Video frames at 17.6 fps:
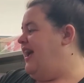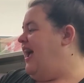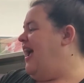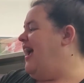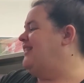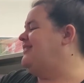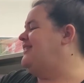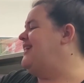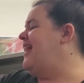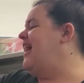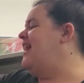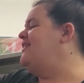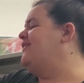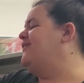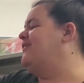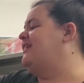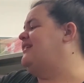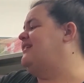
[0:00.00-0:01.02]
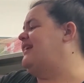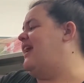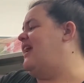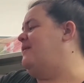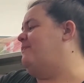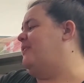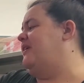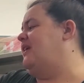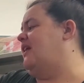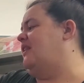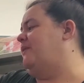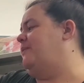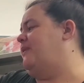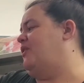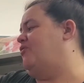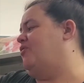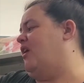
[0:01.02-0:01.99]
At the end of the day,
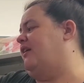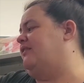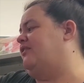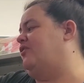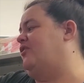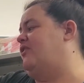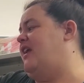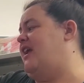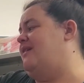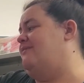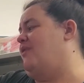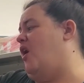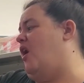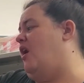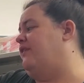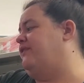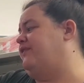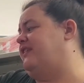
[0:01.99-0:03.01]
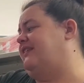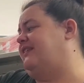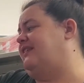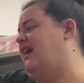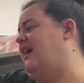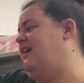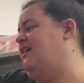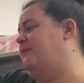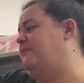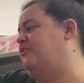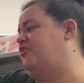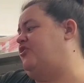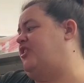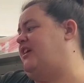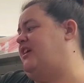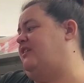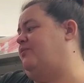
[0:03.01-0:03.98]
Penelope crossed her name off the sign-up
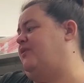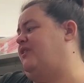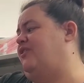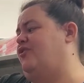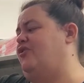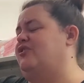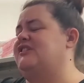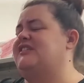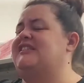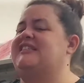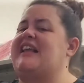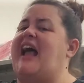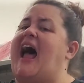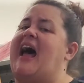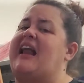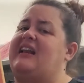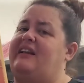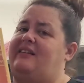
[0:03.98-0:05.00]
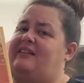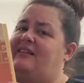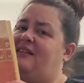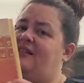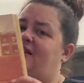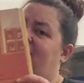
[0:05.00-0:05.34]
sheet with her saddest